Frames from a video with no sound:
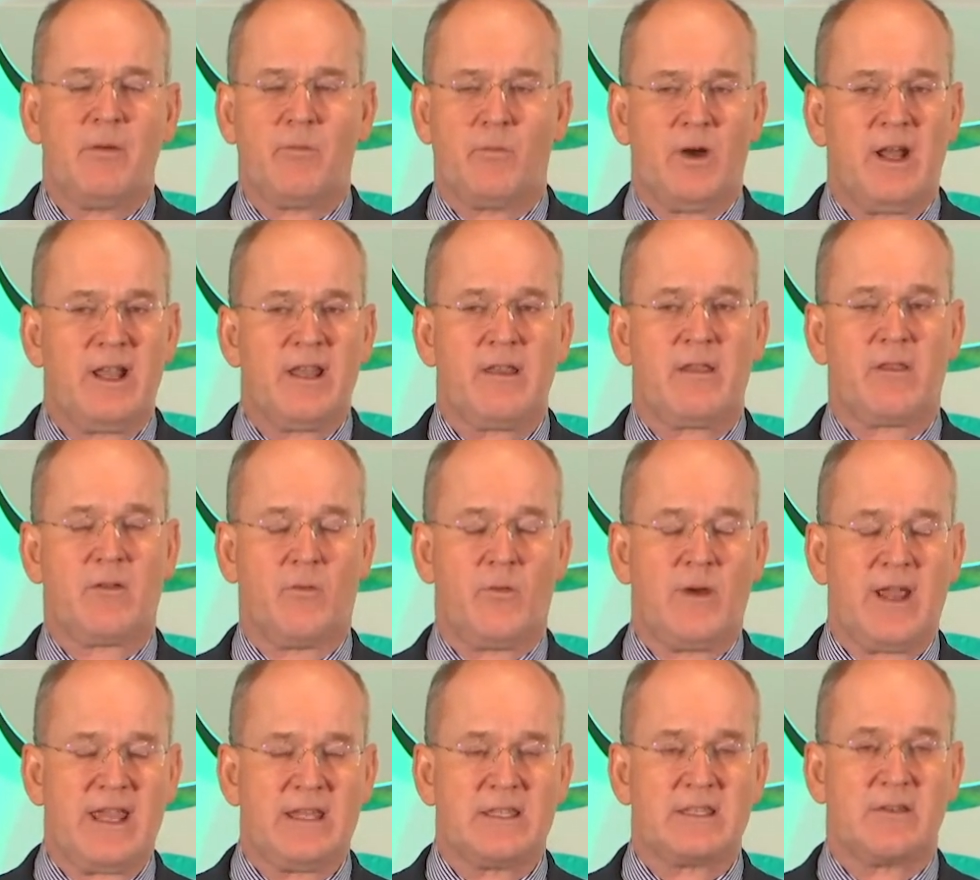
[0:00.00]
One of the
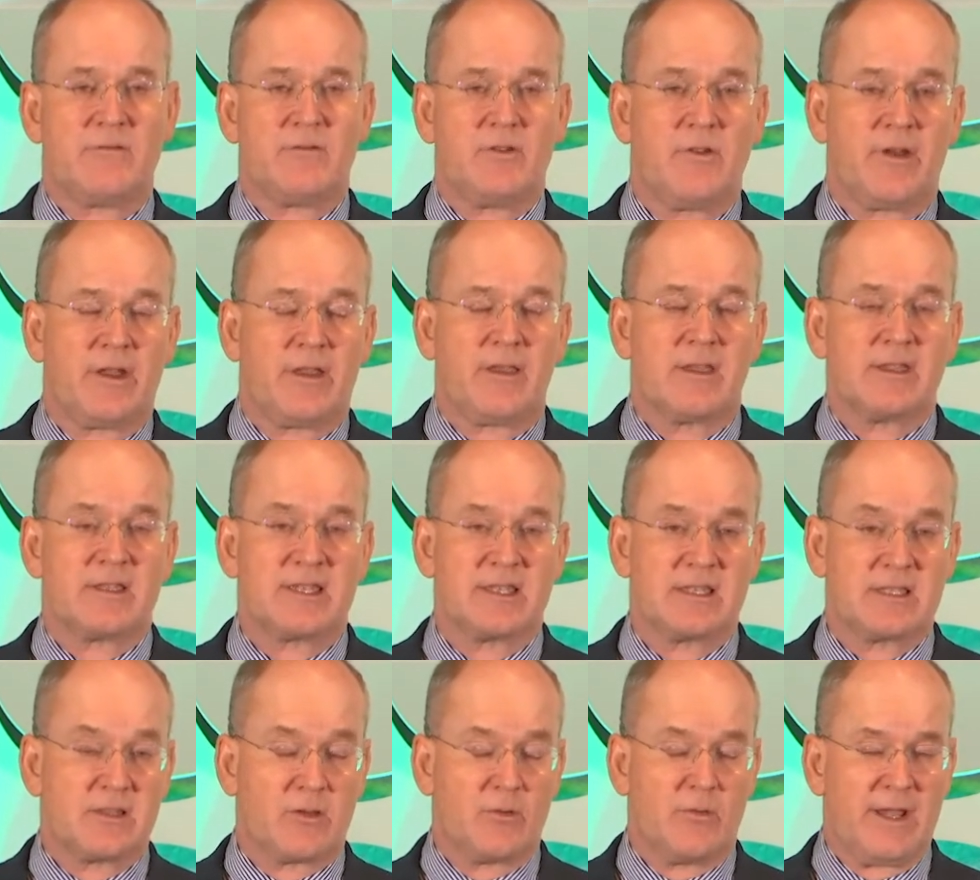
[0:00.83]
ways of doing this
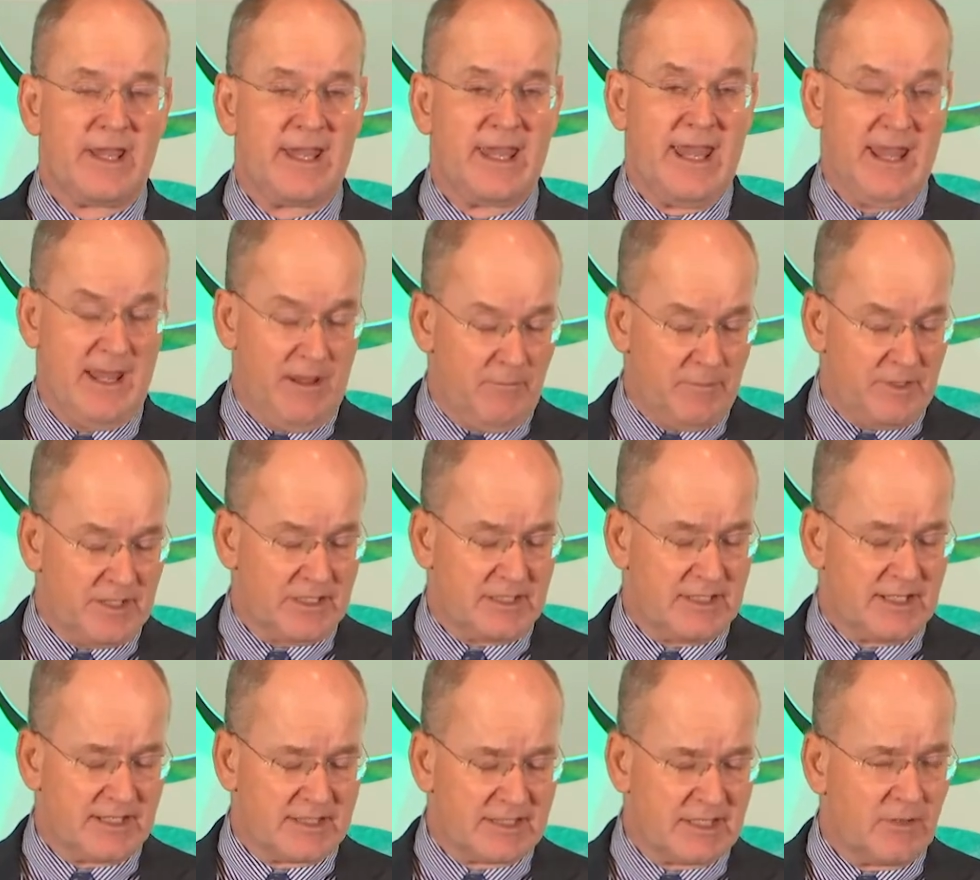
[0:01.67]
is the way HIPAA
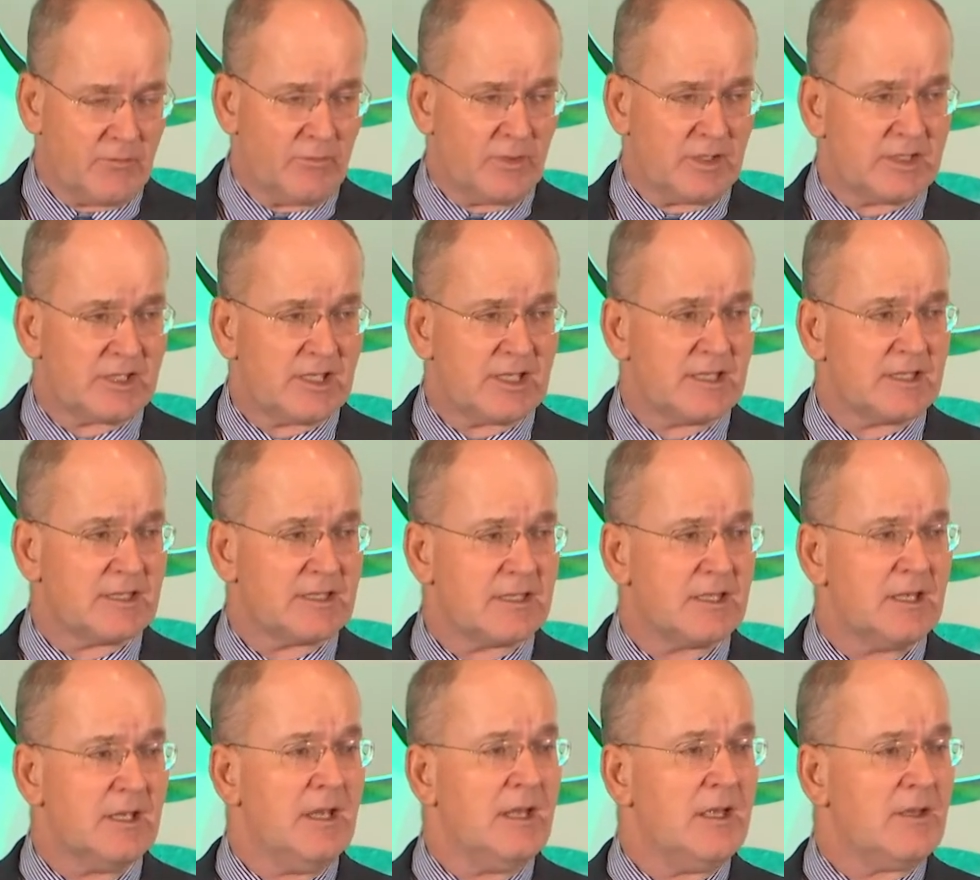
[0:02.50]
does it, which
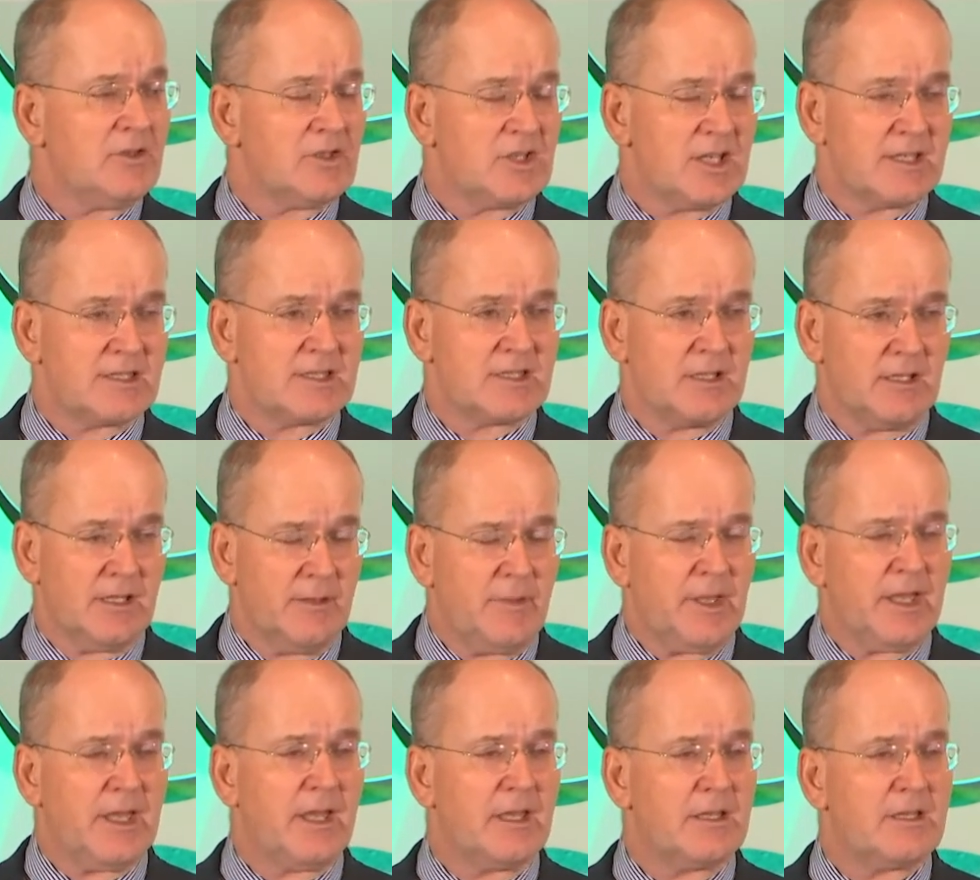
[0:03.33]
is just
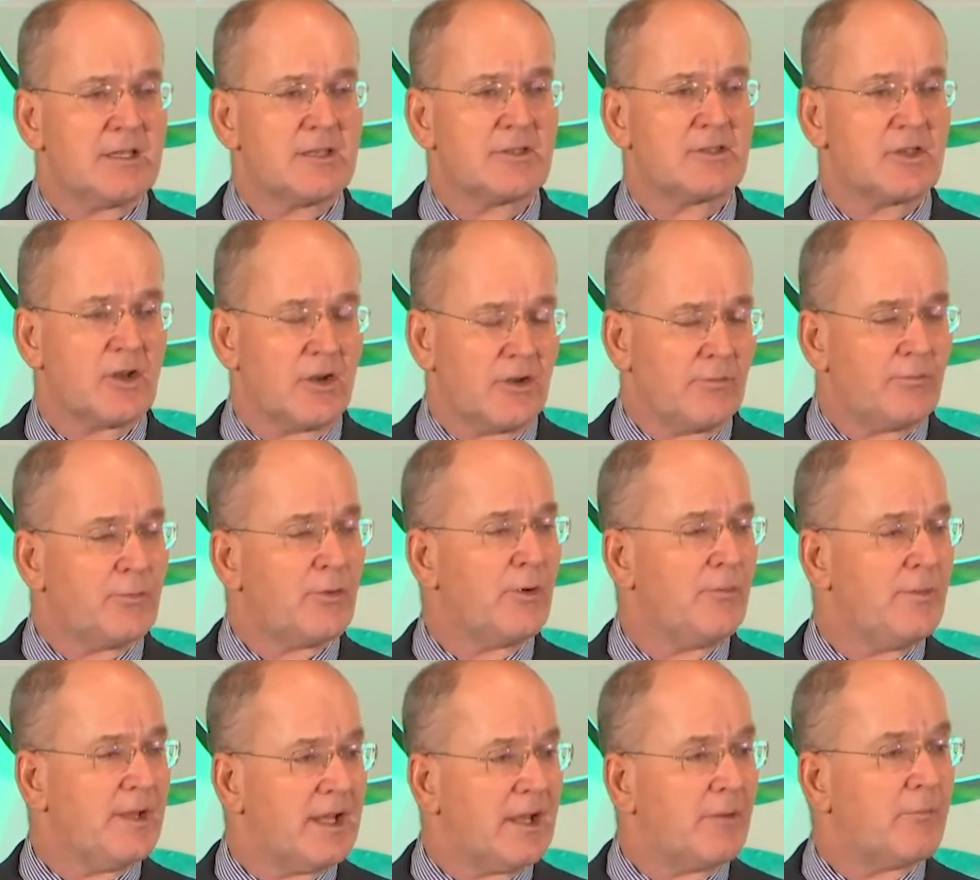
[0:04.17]
limiting it to certain
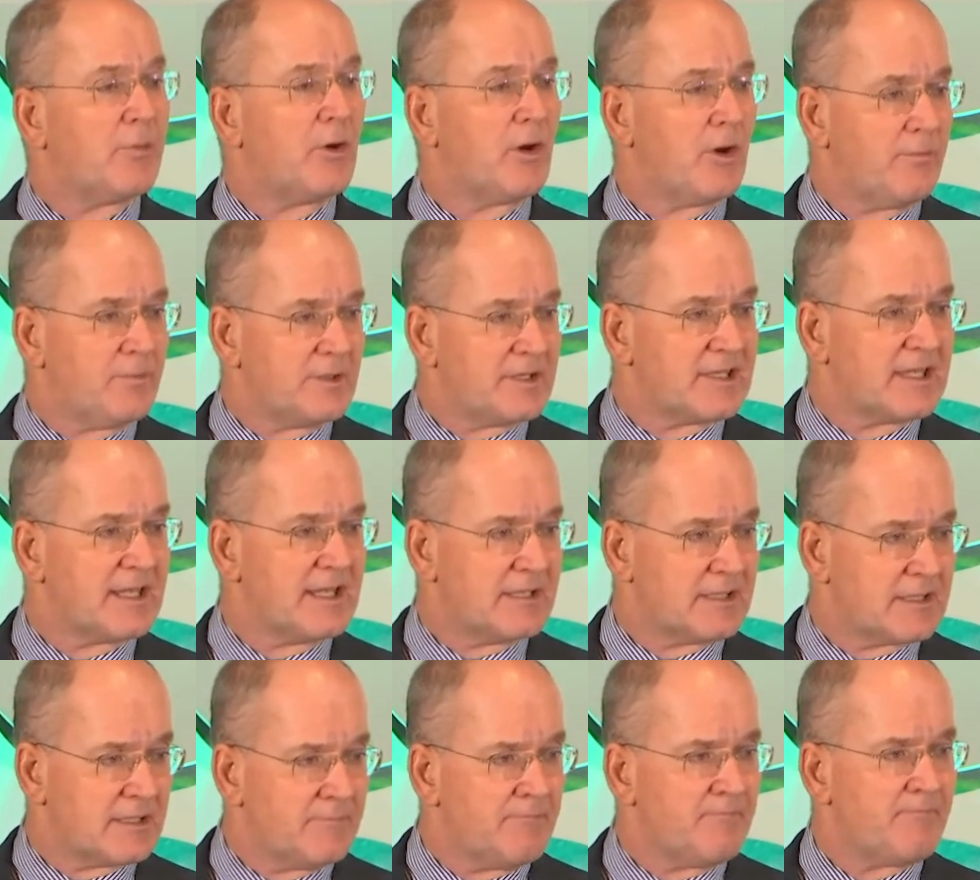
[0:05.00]
permitted
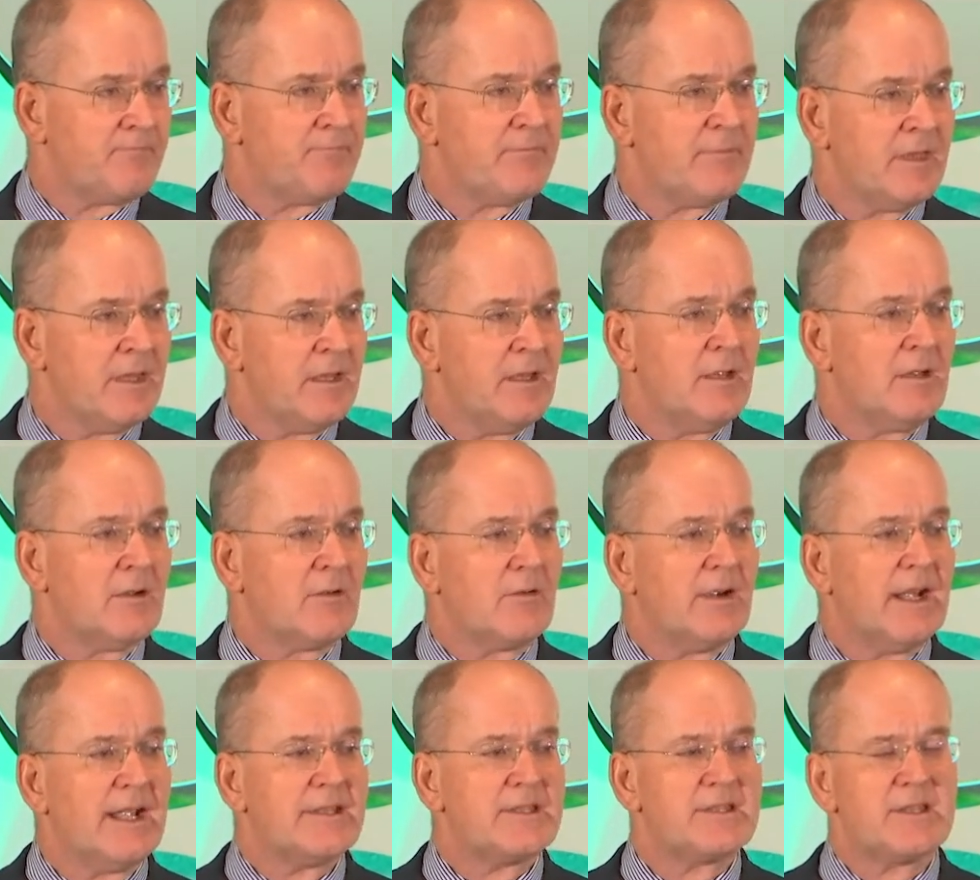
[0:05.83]
purposes,
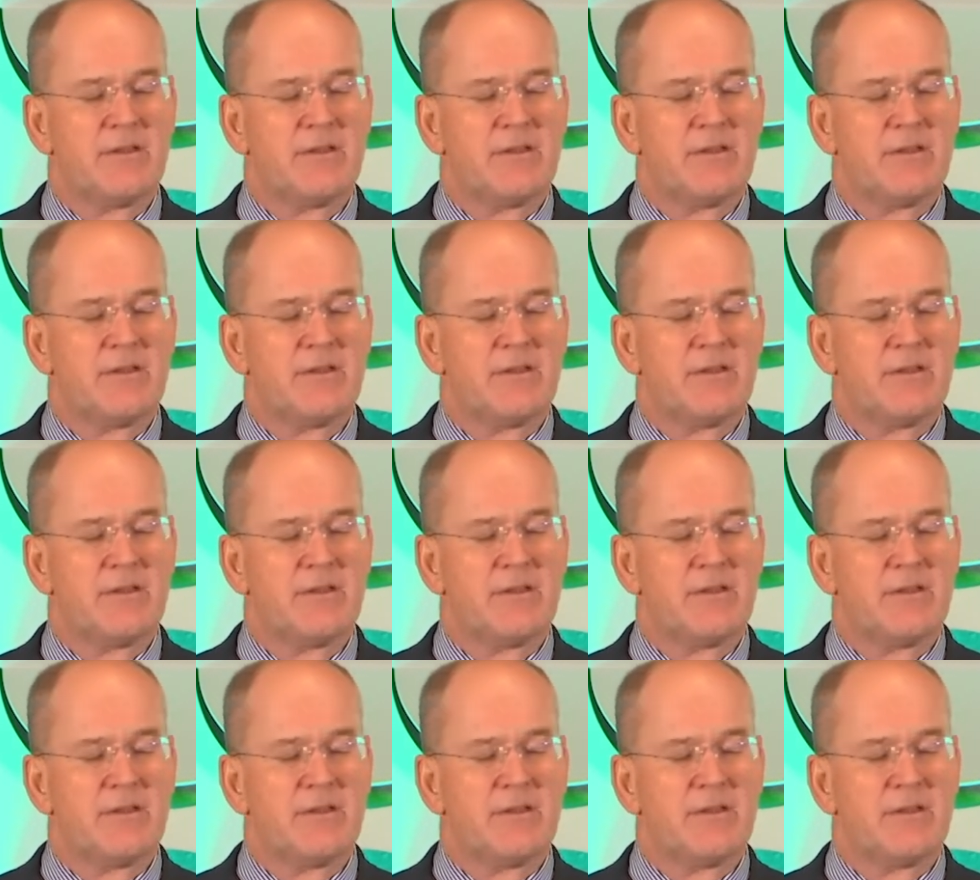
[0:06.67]
right?